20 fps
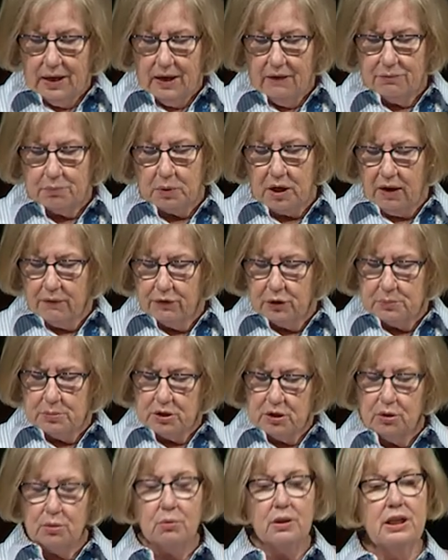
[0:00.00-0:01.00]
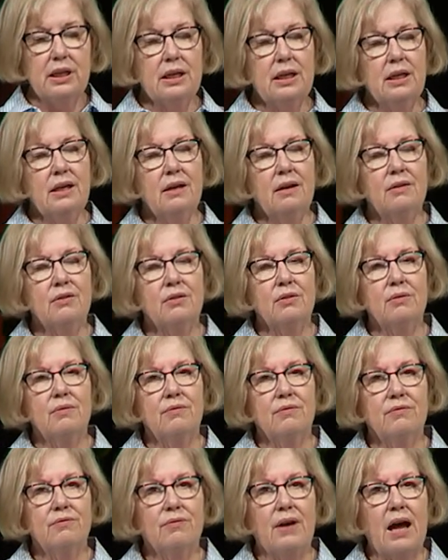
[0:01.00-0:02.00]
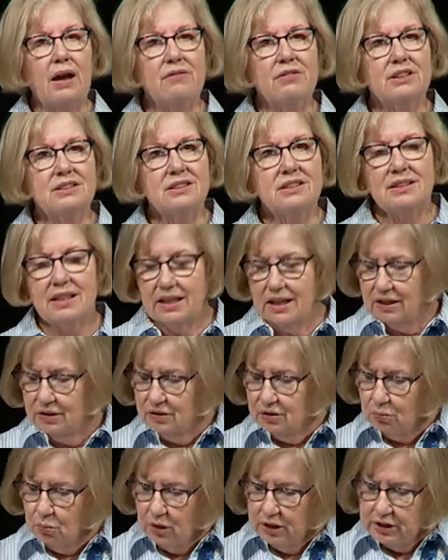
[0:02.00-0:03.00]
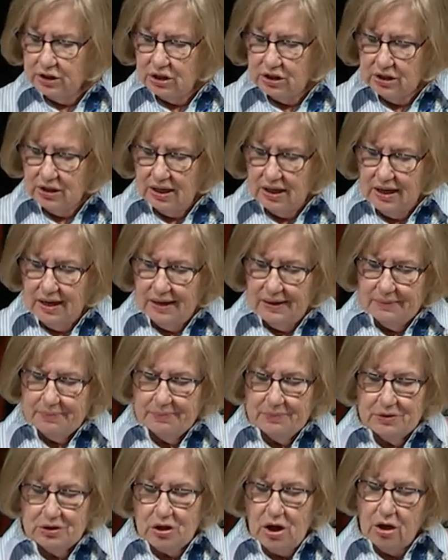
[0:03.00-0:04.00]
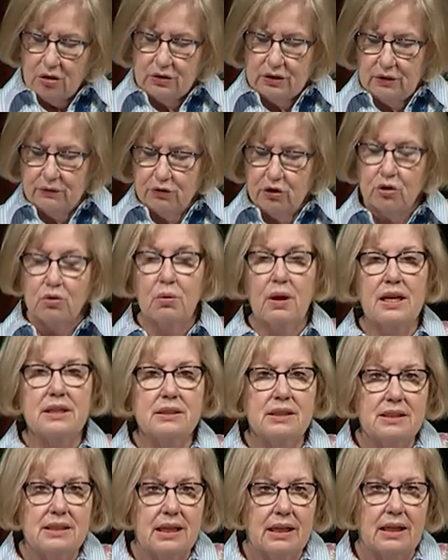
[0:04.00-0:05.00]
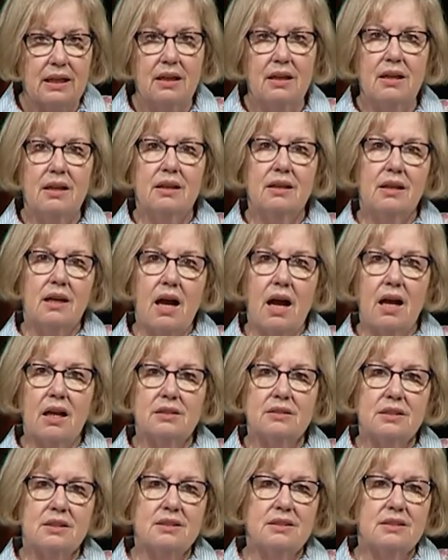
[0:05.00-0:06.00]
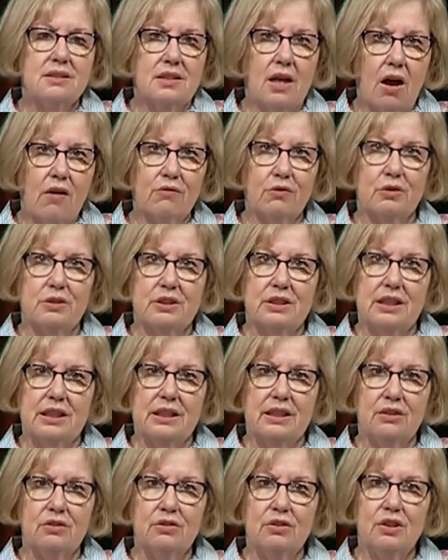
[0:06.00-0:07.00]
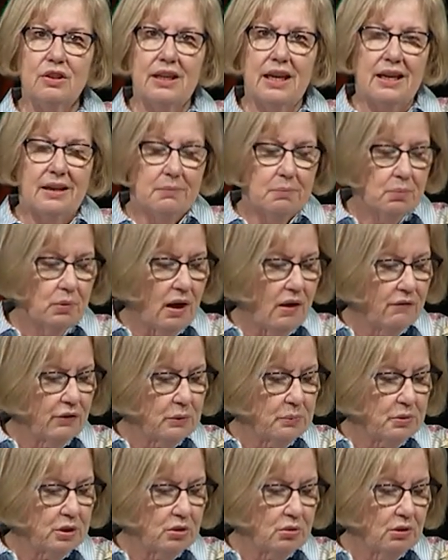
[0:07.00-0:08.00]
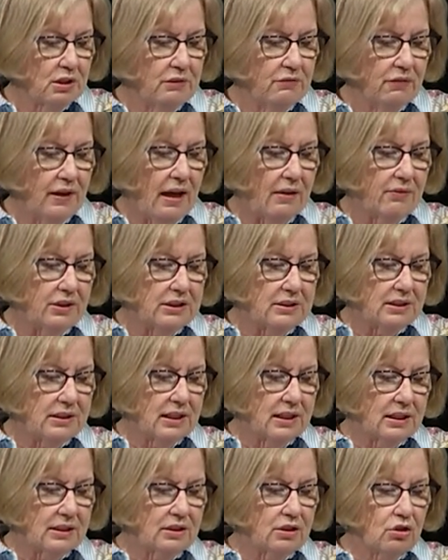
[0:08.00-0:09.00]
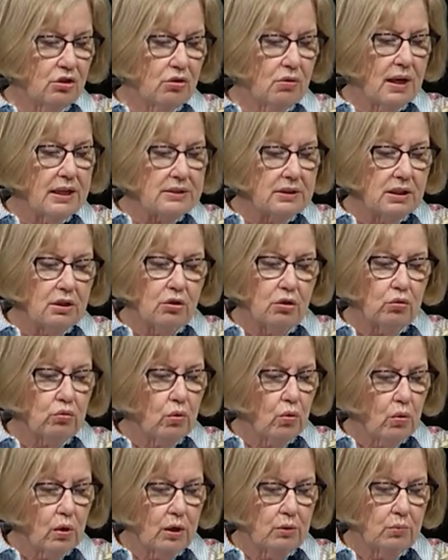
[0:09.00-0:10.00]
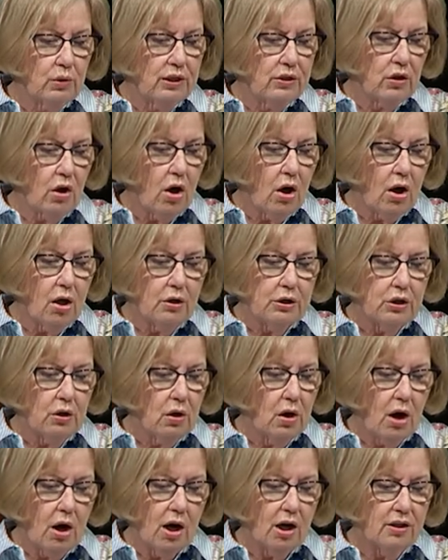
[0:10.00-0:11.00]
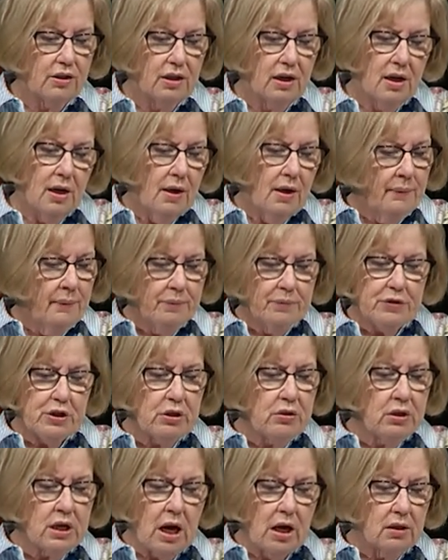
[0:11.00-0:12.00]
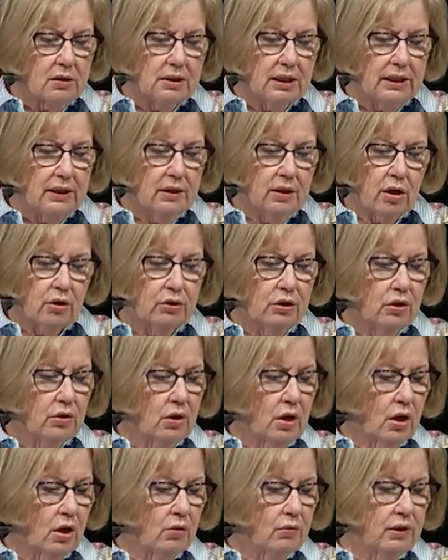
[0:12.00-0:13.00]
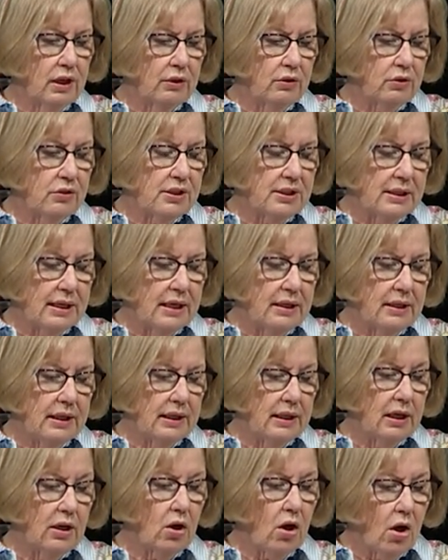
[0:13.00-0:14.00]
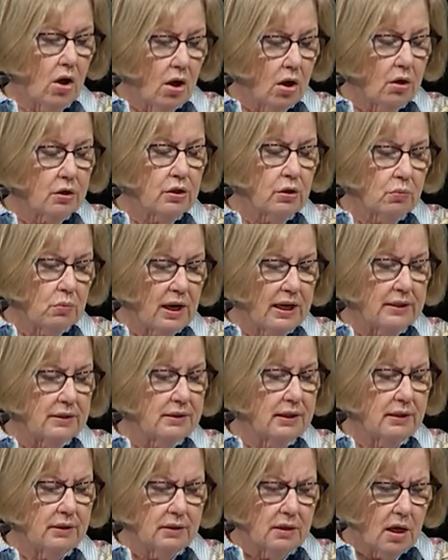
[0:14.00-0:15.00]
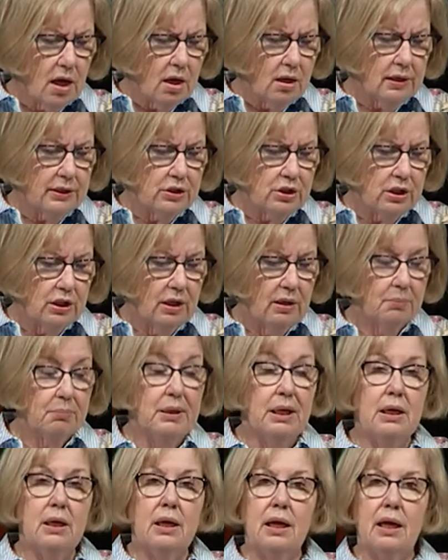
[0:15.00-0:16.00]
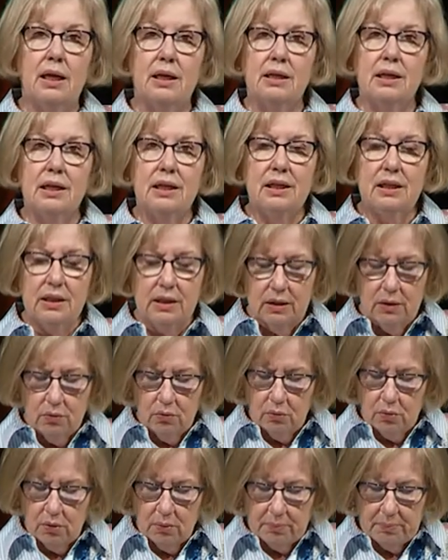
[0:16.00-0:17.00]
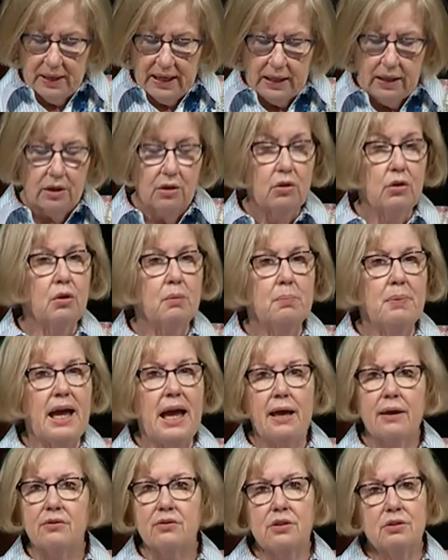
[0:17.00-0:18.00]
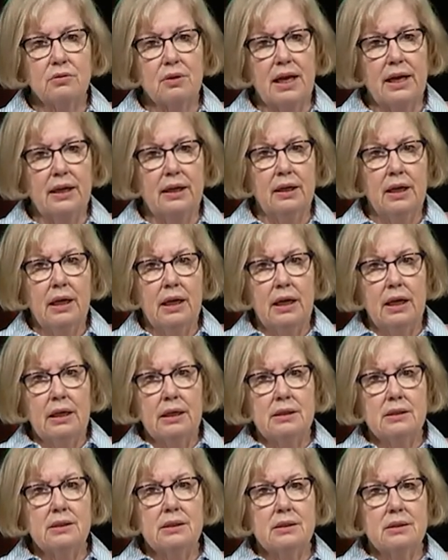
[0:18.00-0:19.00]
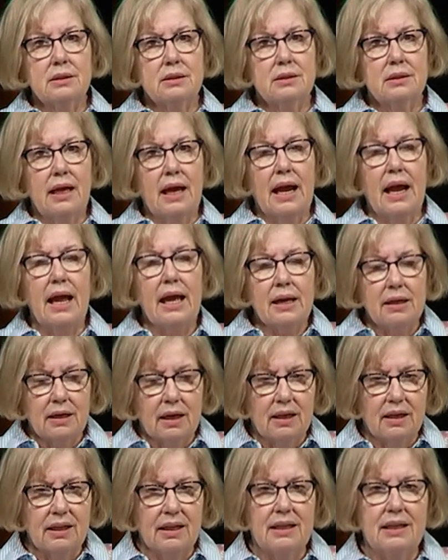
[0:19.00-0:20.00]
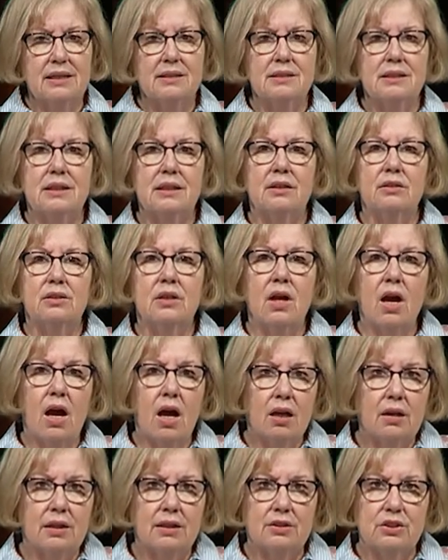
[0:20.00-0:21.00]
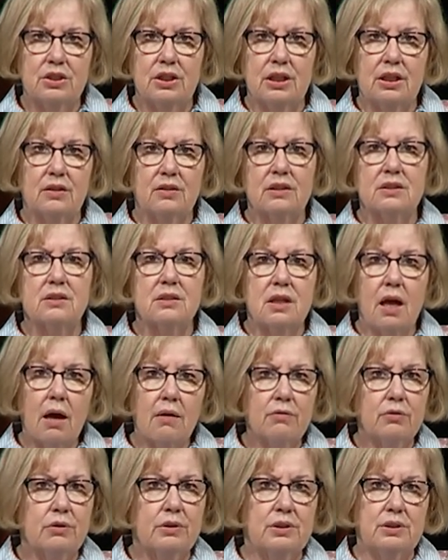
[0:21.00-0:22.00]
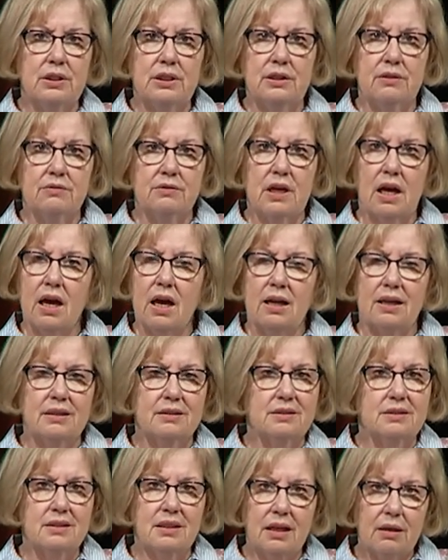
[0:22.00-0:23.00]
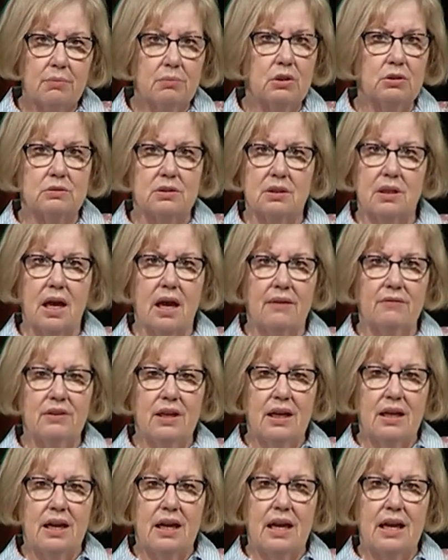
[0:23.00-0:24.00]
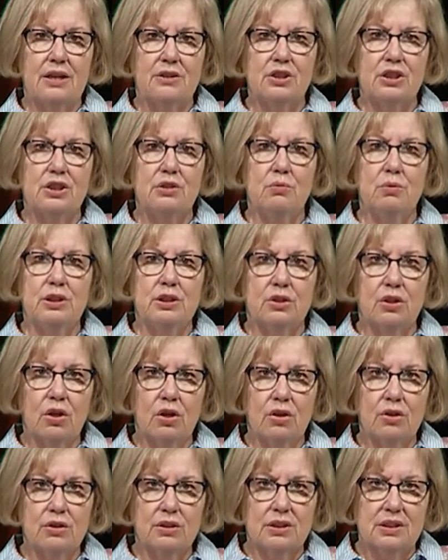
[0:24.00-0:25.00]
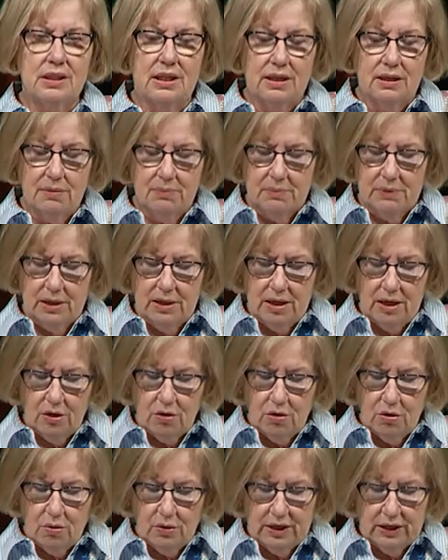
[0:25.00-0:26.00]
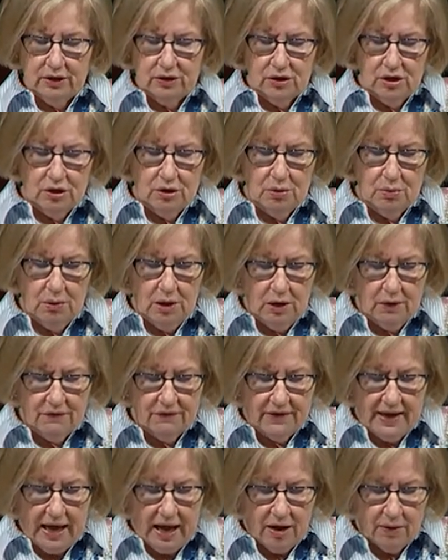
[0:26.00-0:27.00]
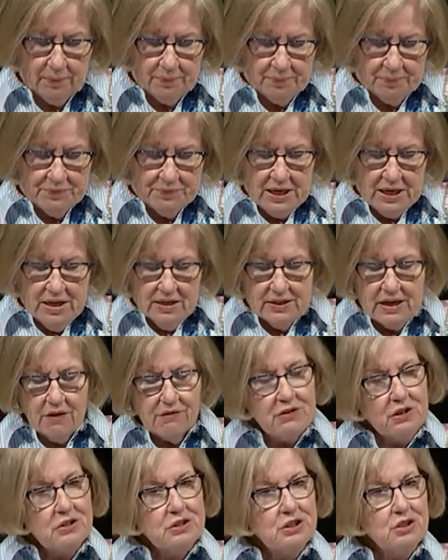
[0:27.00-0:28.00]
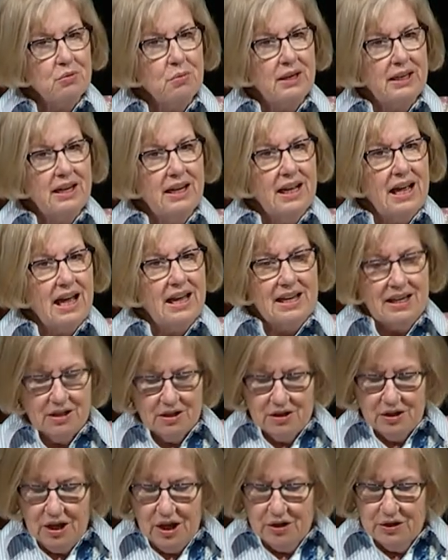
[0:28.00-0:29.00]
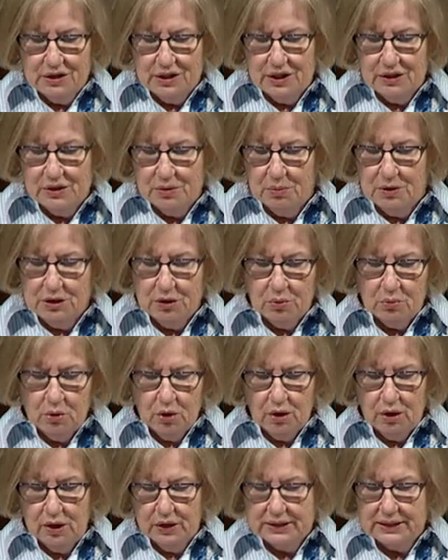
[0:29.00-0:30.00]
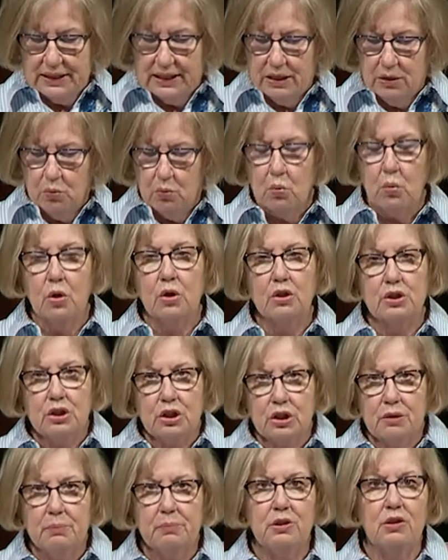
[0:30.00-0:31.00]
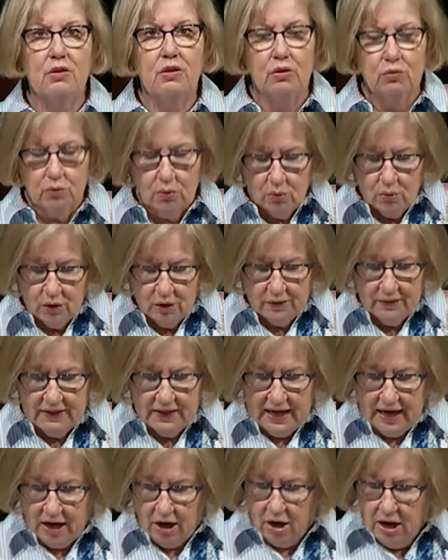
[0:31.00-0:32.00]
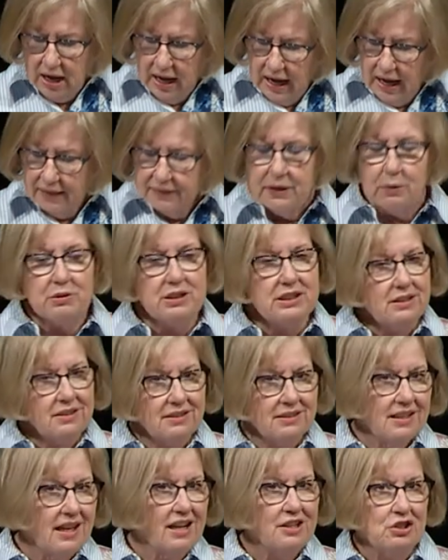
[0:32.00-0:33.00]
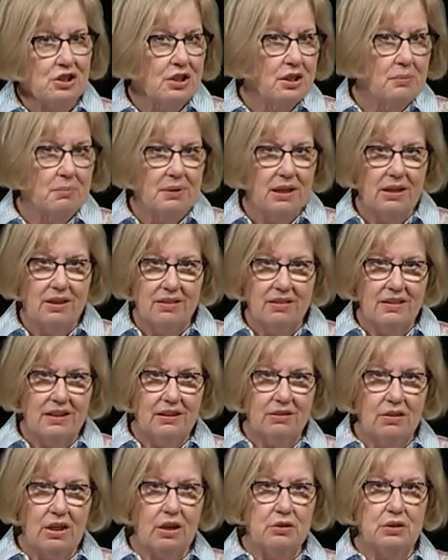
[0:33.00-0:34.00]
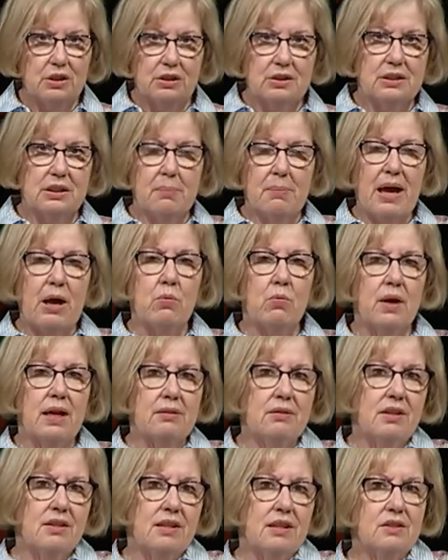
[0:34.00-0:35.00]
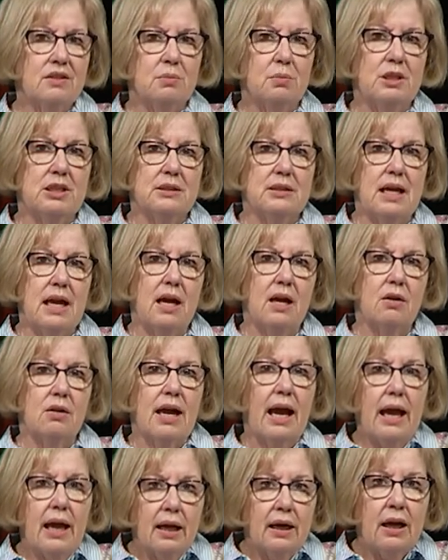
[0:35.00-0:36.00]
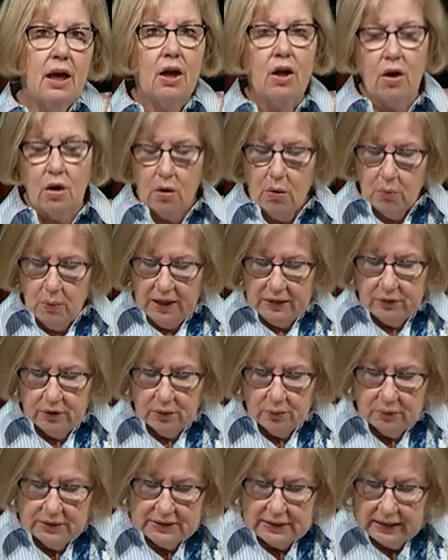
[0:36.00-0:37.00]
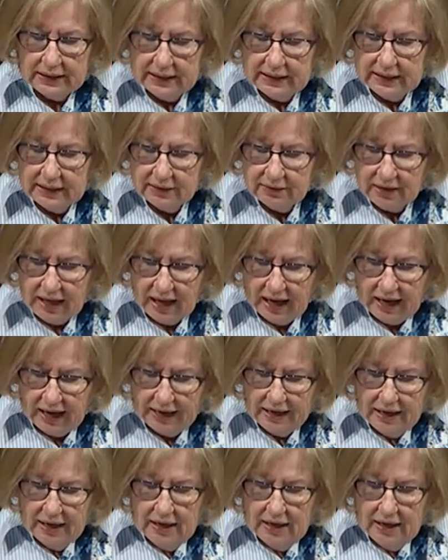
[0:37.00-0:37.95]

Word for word: of Proverbs 3, 5, and 6, which um, talks of trusting God's sovereignty. Look at Proverbs 3, 5, and 6. Trust in the Lord with all your heart. Do not lean on your own understanding. In all your ways, acknowledge Him, and He will make your path straight. Hannah is acknowledging the sovereignty of God in Samuel's life as she returns him according to her vow. Now, verse 28, it closes with the words, He worshiped the Lord there. And there was discussion among theologians about whether this was Elkanah or whether it was Eli.